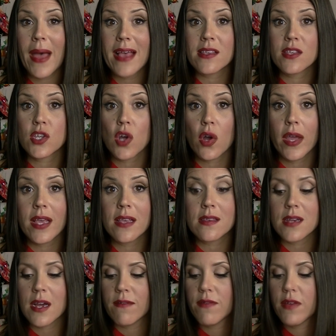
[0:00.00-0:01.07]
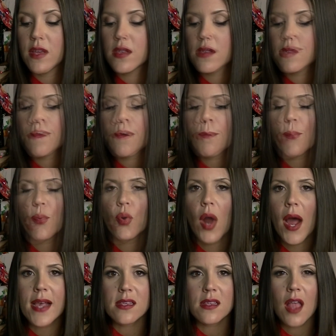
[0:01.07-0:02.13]
as stocking stuffers. From
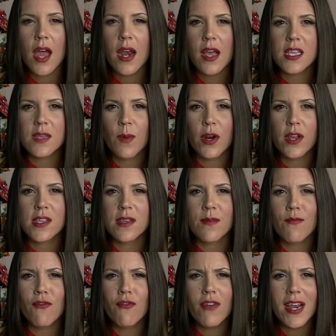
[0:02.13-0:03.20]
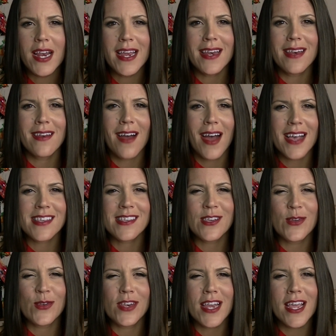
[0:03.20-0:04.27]
Priceline, I spotted some really nice,
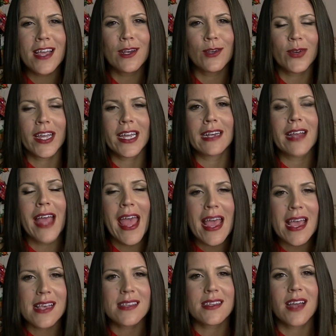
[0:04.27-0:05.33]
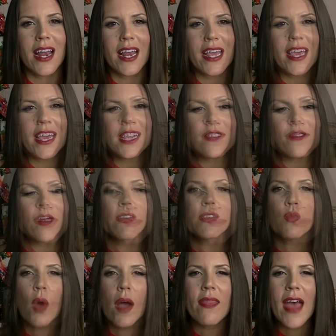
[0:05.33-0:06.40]
unique looking hairstyling kits. There
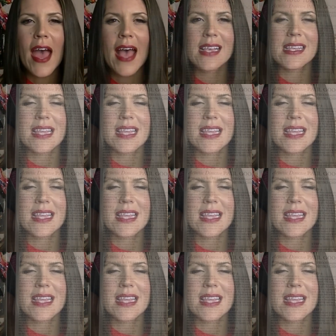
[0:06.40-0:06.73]
is one that has